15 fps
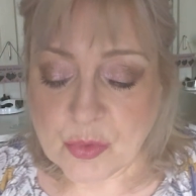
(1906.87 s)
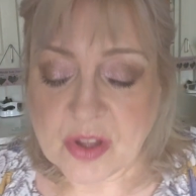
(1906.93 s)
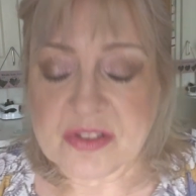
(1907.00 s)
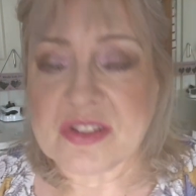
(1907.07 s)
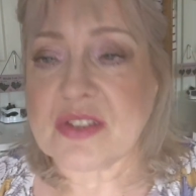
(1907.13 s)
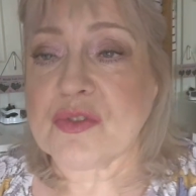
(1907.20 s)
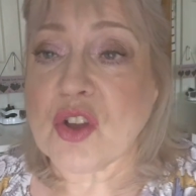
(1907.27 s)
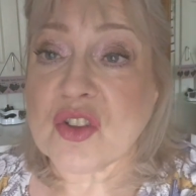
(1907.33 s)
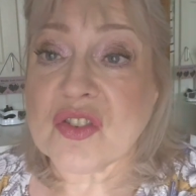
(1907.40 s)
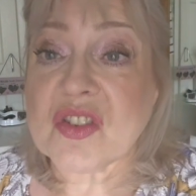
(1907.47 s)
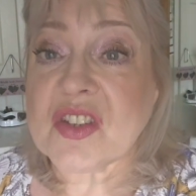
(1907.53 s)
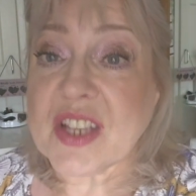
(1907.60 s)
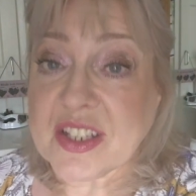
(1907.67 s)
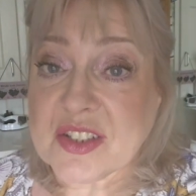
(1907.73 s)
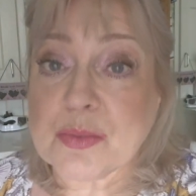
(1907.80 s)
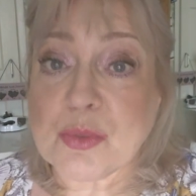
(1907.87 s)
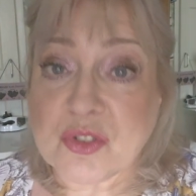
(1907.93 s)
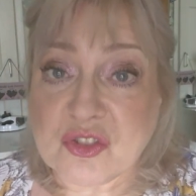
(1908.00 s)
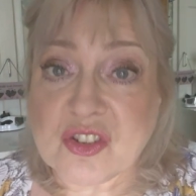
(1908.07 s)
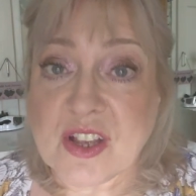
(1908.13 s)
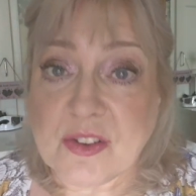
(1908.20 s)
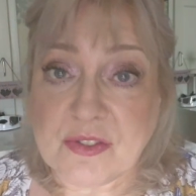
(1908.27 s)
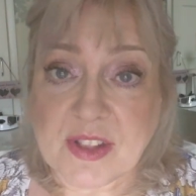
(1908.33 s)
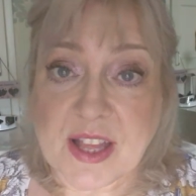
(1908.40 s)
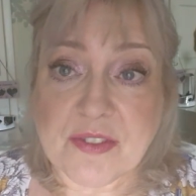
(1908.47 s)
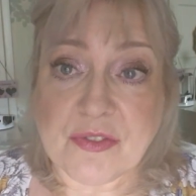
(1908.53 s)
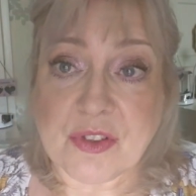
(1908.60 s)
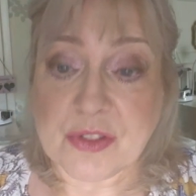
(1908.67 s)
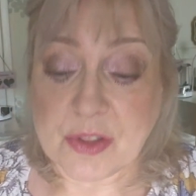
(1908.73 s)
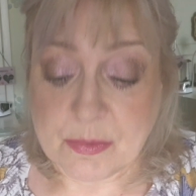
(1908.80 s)
ones have got 6 months shelf
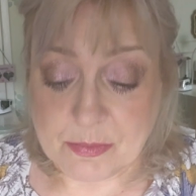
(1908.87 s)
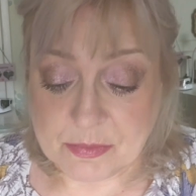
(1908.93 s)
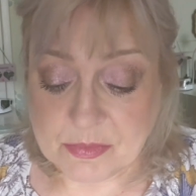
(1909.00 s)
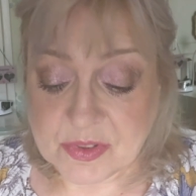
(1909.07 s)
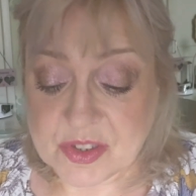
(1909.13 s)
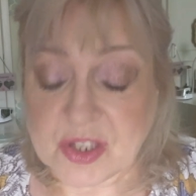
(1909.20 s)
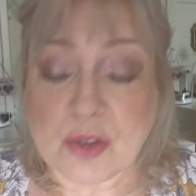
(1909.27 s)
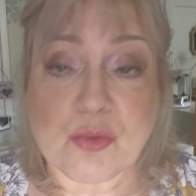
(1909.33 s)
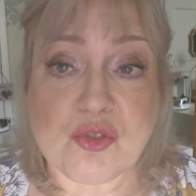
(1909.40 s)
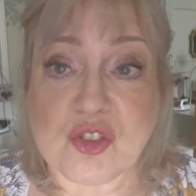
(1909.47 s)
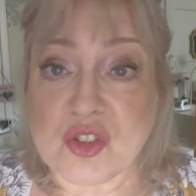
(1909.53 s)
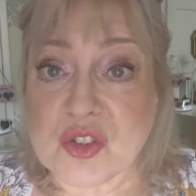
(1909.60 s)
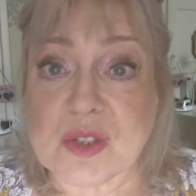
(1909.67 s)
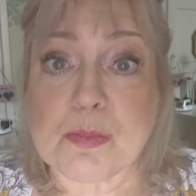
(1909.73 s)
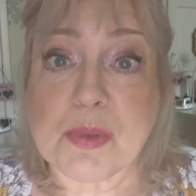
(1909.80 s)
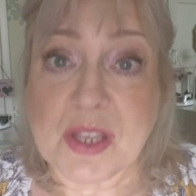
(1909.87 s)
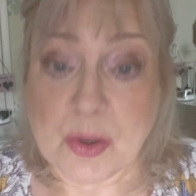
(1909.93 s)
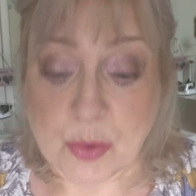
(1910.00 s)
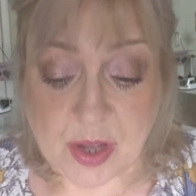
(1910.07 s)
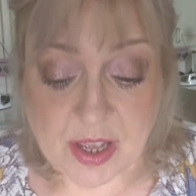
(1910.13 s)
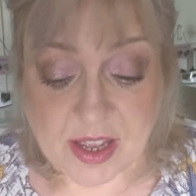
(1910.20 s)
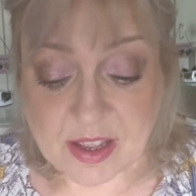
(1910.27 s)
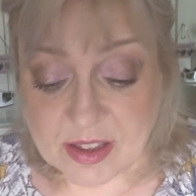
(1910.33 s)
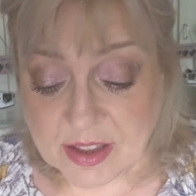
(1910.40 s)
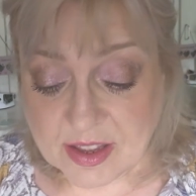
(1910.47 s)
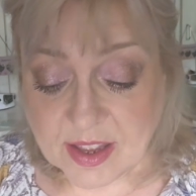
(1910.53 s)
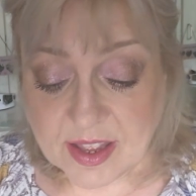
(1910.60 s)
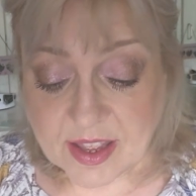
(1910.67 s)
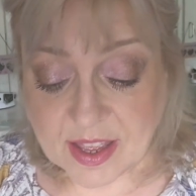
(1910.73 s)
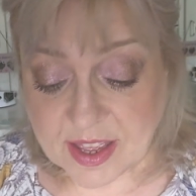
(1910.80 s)
life on them, so just be aware.
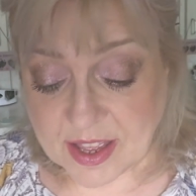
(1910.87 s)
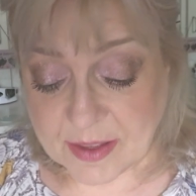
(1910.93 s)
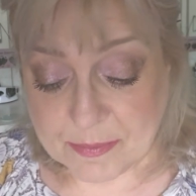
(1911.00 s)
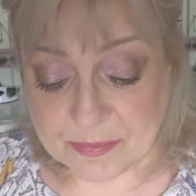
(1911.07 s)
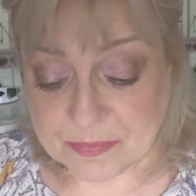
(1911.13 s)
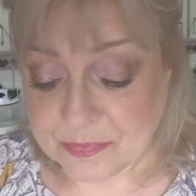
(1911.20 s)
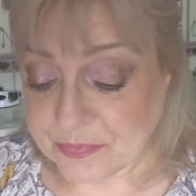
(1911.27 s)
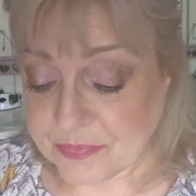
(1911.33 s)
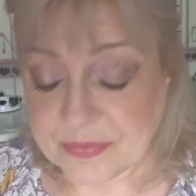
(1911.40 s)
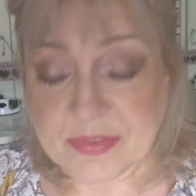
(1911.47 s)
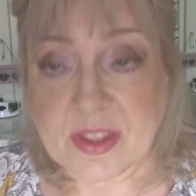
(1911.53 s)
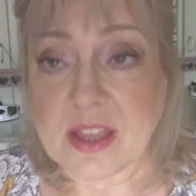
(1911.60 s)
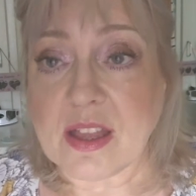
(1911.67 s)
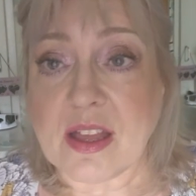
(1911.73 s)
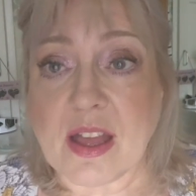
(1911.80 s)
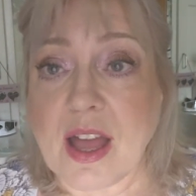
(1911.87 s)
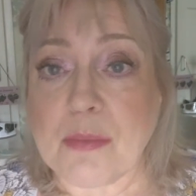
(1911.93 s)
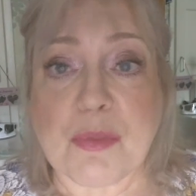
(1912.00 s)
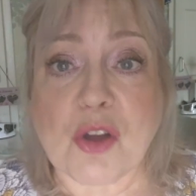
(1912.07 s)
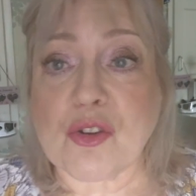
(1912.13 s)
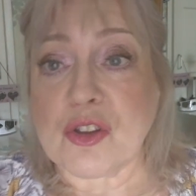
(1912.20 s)
I'm not